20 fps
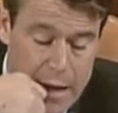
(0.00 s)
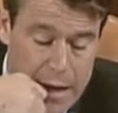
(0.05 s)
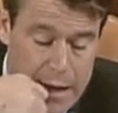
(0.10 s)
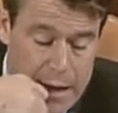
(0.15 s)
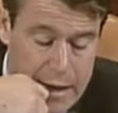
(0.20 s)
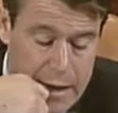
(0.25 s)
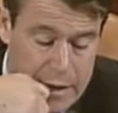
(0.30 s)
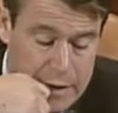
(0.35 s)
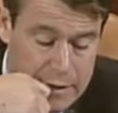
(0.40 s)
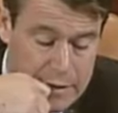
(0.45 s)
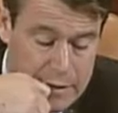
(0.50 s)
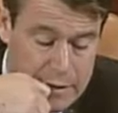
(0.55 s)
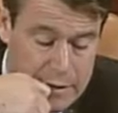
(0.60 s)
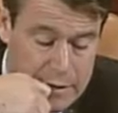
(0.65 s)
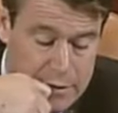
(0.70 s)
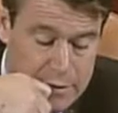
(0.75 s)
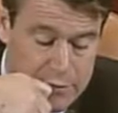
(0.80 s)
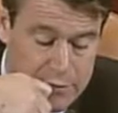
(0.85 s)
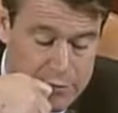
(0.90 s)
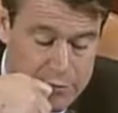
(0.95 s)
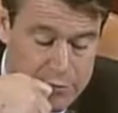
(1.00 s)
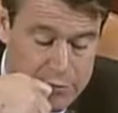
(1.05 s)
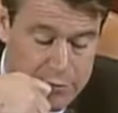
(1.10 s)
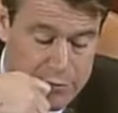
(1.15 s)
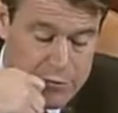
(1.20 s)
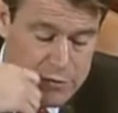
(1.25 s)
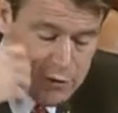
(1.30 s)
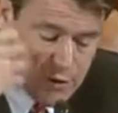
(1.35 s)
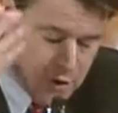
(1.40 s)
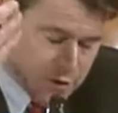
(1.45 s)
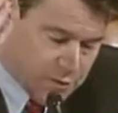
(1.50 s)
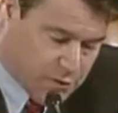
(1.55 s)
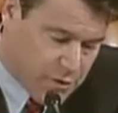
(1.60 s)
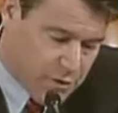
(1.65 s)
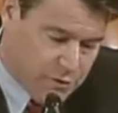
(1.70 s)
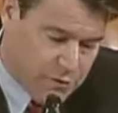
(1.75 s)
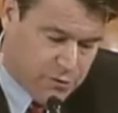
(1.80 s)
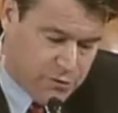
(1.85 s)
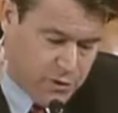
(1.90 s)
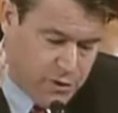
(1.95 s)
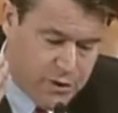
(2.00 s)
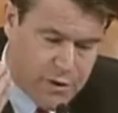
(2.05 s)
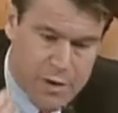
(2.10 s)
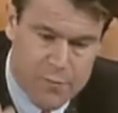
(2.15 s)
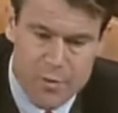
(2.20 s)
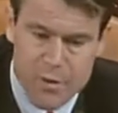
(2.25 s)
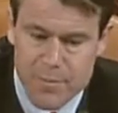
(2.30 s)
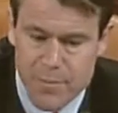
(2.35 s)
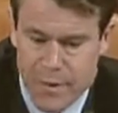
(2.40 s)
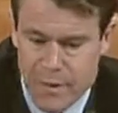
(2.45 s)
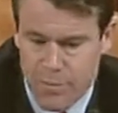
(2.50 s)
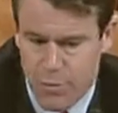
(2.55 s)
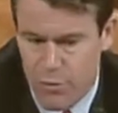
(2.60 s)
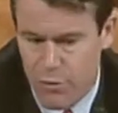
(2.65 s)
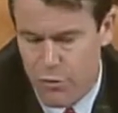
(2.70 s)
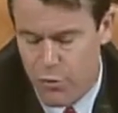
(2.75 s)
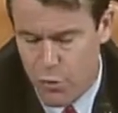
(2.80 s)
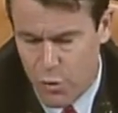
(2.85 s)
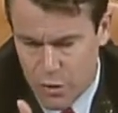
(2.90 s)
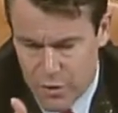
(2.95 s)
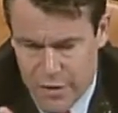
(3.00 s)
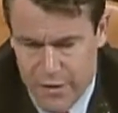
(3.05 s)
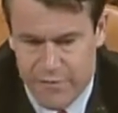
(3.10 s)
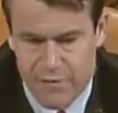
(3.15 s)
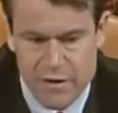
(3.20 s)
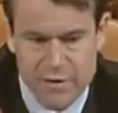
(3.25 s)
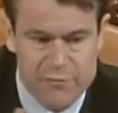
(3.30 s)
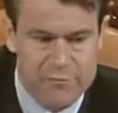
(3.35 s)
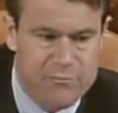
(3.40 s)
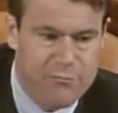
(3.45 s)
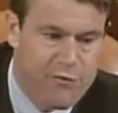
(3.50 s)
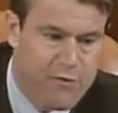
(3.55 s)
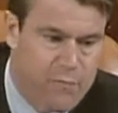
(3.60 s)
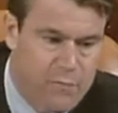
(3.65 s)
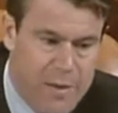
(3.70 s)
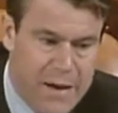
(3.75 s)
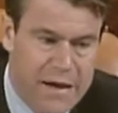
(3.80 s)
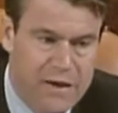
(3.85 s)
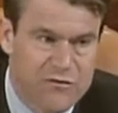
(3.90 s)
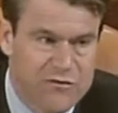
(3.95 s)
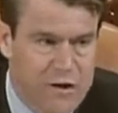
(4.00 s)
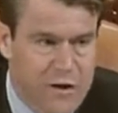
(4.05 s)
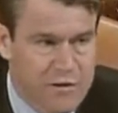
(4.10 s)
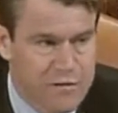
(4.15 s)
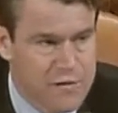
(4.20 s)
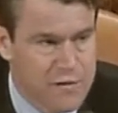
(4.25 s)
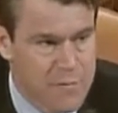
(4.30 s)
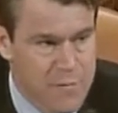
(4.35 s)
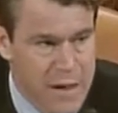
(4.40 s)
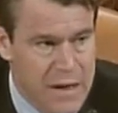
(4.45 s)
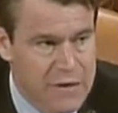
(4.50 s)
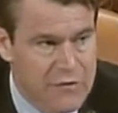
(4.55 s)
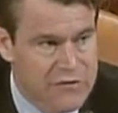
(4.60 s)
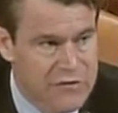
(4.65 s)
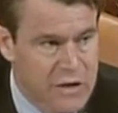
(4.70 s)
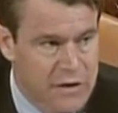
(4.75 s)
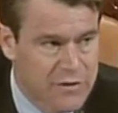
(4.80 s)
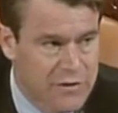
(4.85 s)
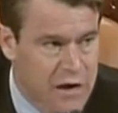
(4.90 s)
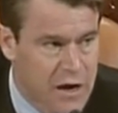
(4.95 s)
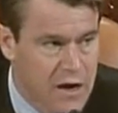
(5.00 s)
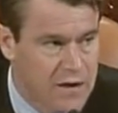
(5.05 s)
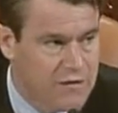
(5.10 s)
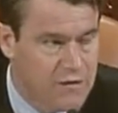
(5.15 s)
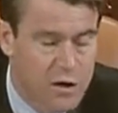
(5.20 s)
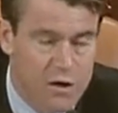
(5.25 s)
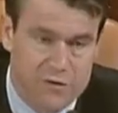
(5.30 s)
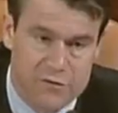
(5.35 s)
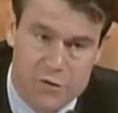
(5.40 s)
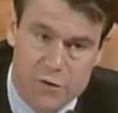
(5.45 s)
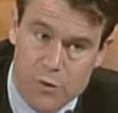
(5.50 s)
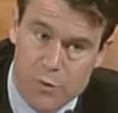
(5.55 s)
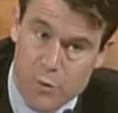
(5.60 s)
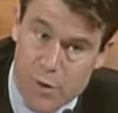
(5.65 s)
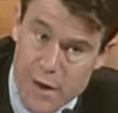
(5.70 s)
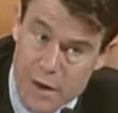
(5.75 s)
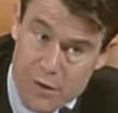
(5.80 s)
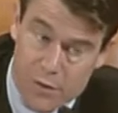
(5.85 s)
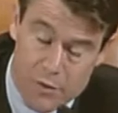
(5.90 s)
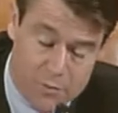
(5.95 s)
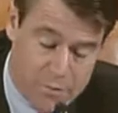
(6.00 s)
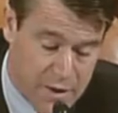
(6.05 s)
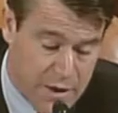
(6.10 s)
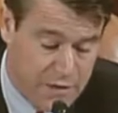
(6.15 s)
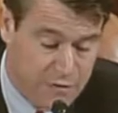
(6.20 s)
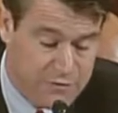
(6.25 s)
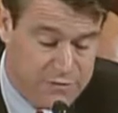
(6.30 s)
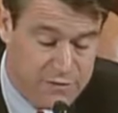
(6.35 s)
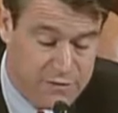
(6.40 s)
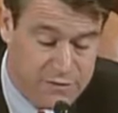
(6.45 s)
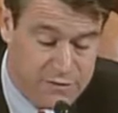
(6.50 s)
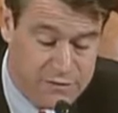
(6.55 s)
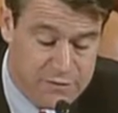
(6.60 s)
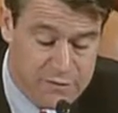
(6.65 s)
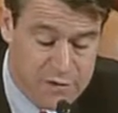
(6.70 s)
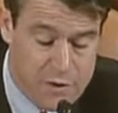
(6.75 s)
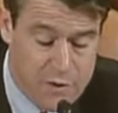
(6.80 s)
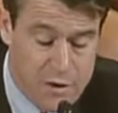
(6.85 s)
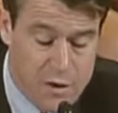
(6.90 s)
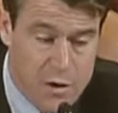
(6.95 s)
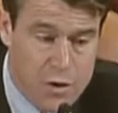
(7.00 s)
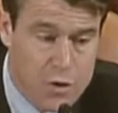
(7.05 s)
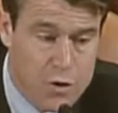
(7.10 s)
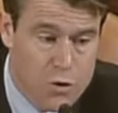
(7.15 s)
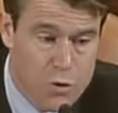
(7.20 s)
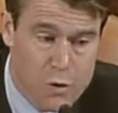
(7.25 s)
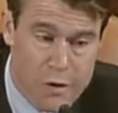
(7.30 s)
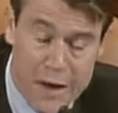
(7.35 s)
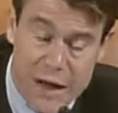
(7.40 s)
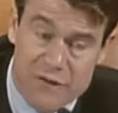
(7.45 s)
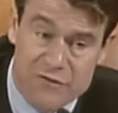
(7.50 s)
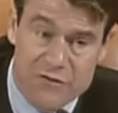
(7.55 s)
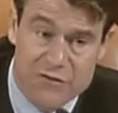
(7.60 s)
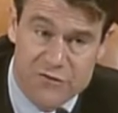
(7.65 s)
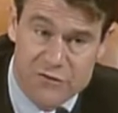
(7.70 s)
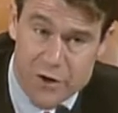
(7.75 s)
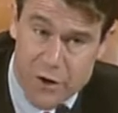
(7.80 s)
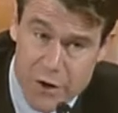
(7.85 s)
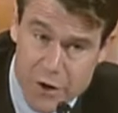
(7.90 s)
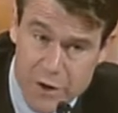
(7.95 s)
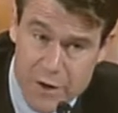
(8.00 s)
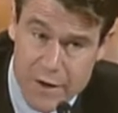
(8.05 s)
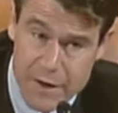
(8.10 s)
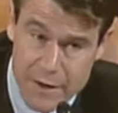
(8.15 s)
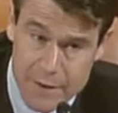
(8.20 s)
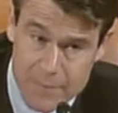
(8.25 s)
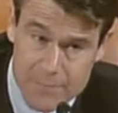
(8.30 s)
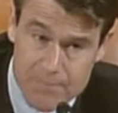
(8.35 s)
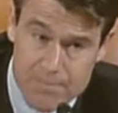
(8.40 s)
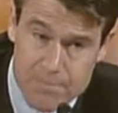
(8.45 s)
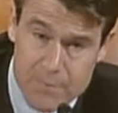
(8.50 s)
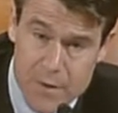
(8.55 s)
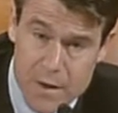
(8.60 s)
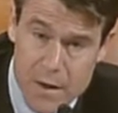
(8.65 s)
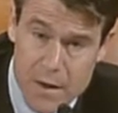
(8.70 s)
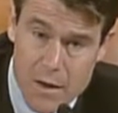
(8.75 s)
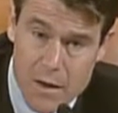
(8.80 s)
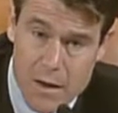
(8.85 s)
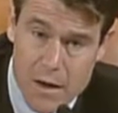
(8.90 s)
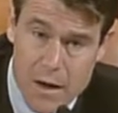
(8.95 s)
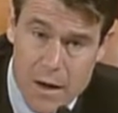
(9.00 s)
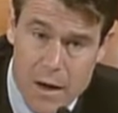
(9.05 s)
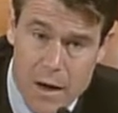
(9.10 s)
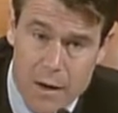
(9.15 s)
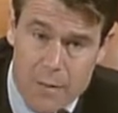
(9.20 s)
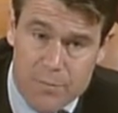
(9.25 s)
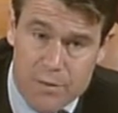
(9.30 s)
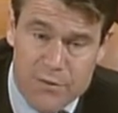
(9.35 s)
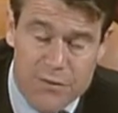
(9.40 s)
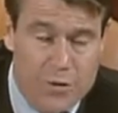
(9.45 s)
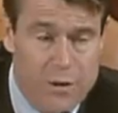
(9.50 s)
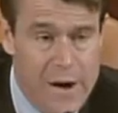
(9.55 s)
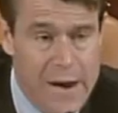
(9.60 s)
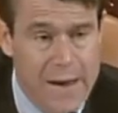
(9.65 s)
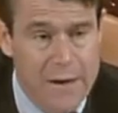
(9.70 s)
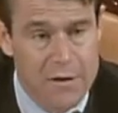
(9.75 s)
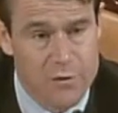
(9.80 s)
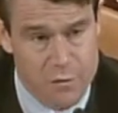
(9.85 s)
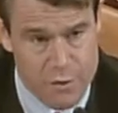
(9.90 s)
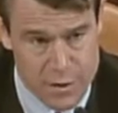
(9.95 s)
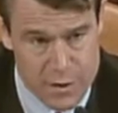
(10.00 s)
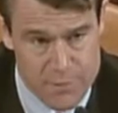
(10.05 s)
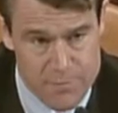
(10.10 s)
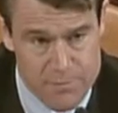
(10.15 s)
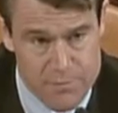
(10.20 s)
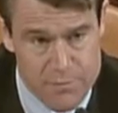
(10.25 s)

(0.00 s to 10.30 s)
And you know, there are a number of people who are living from paycheck to paycheck that I talk to on a regular basis who are not just hurting, but they're angry.